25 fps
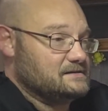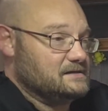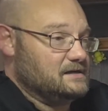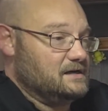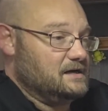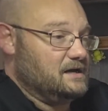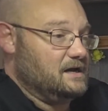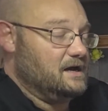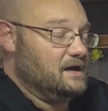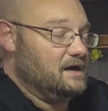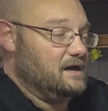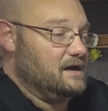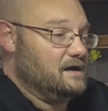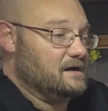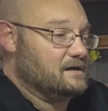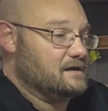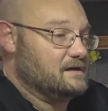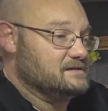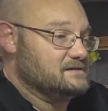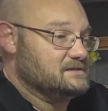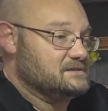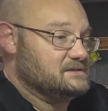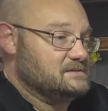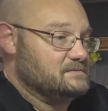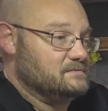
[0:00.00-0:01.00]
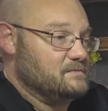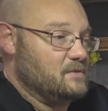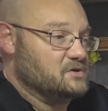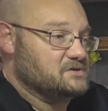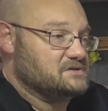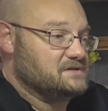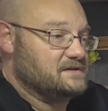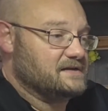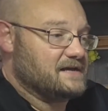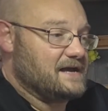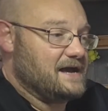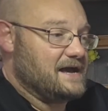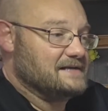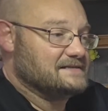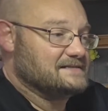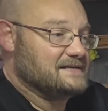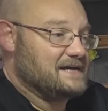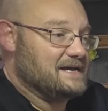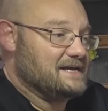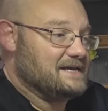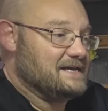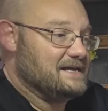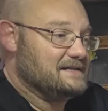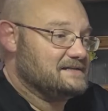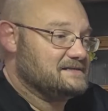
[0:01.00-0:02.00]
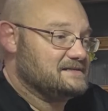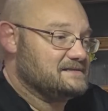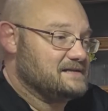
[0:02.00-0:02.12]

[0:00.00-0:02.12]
Because most of the guys I get